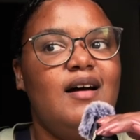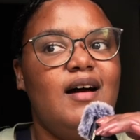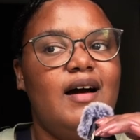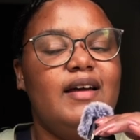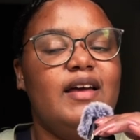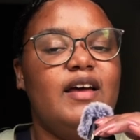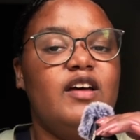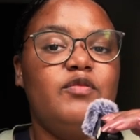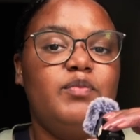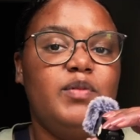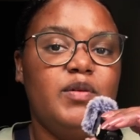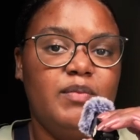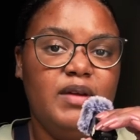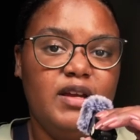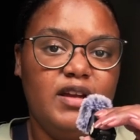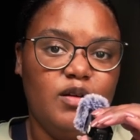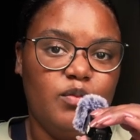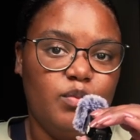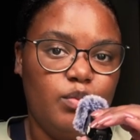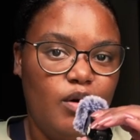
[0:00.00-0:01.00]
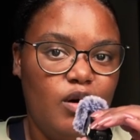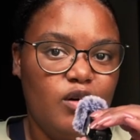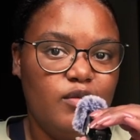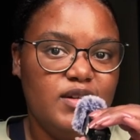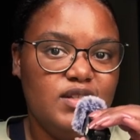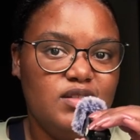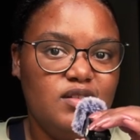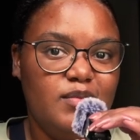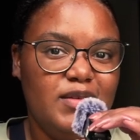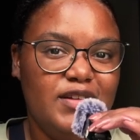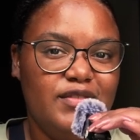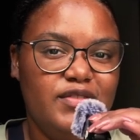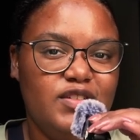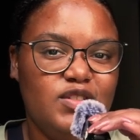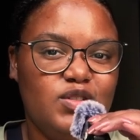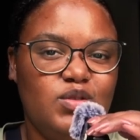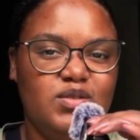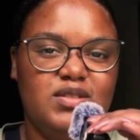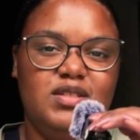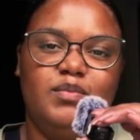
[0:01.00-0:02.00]
I have been making progress on my
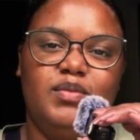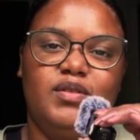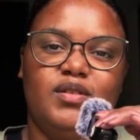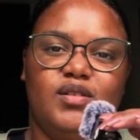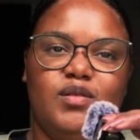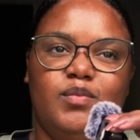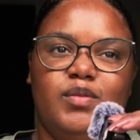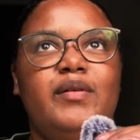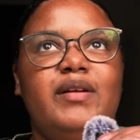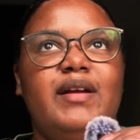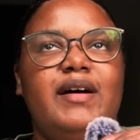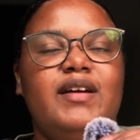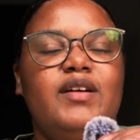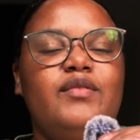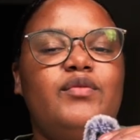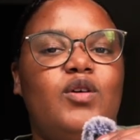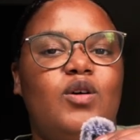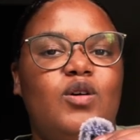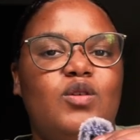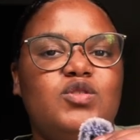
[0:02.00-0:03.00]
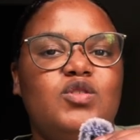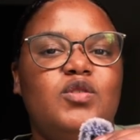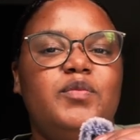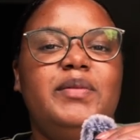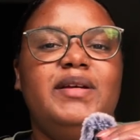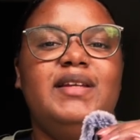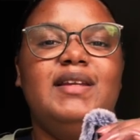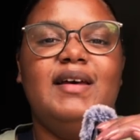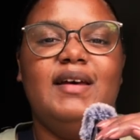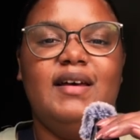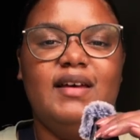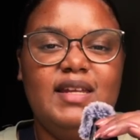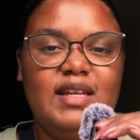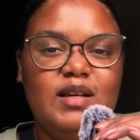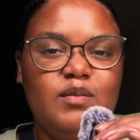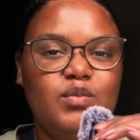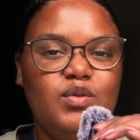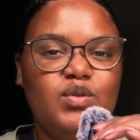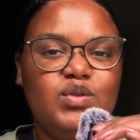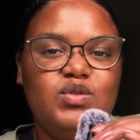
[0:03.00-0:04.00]
physical TBR, but I have also been
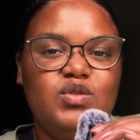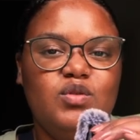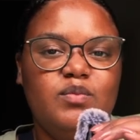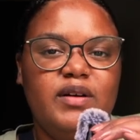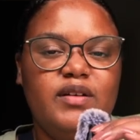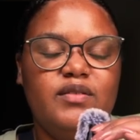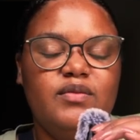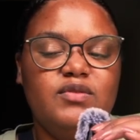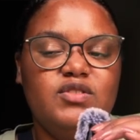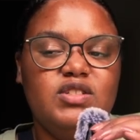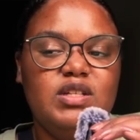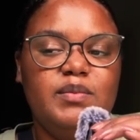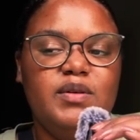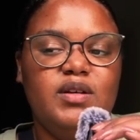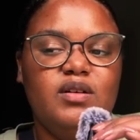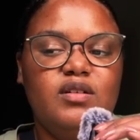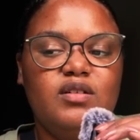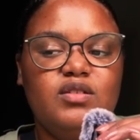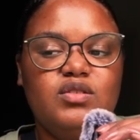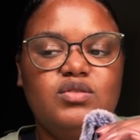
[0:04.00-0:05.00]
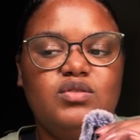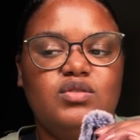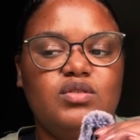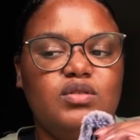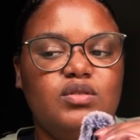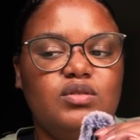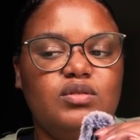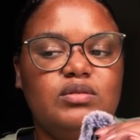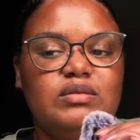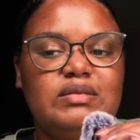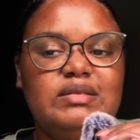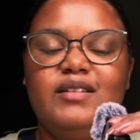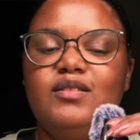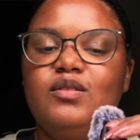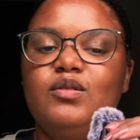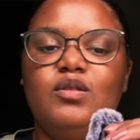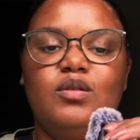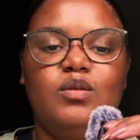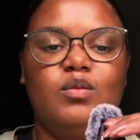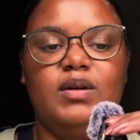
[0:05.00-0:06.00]
adding books to my TBR, so I don't
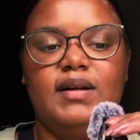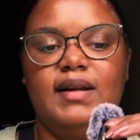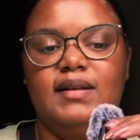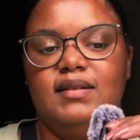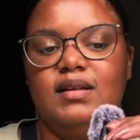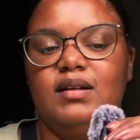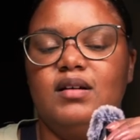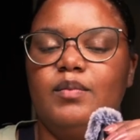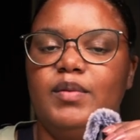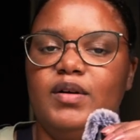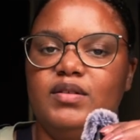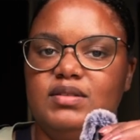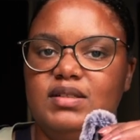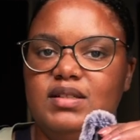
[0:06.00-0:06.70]
know what I think about